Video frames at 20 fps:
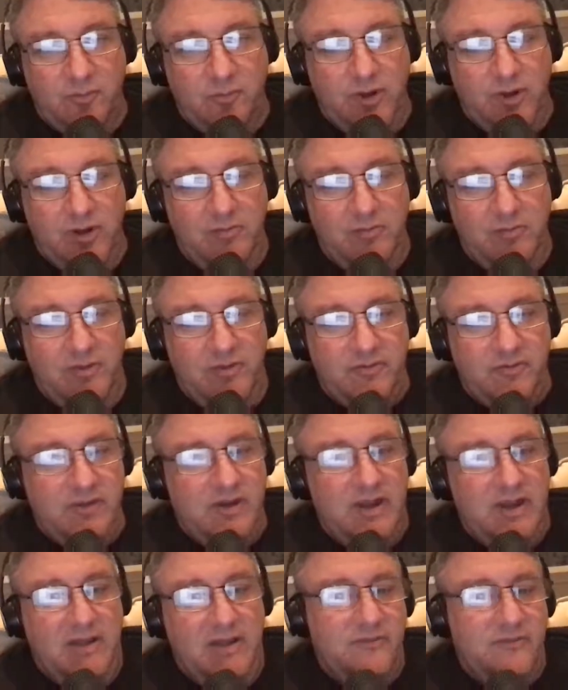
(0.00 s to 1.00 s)
weird mystery,
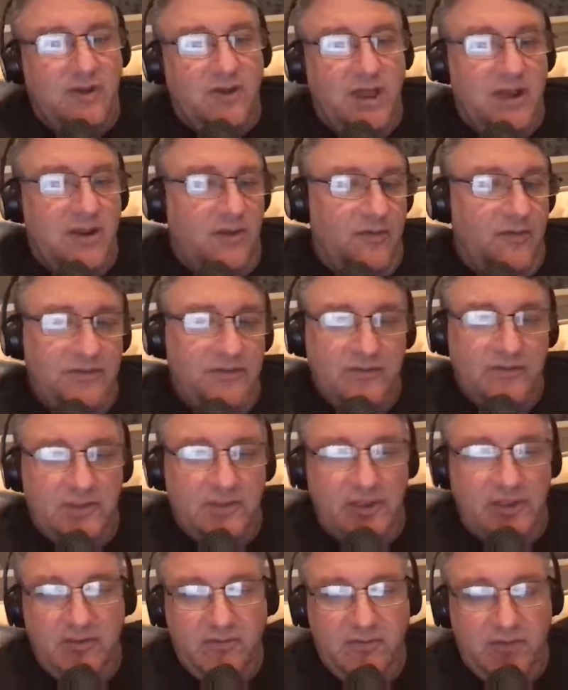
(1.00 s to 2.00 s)
and I've tried all these
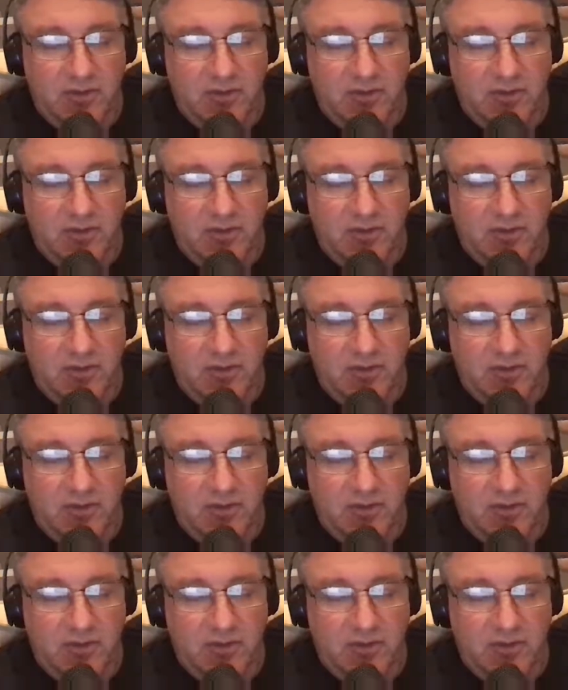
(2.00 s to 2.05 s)
things.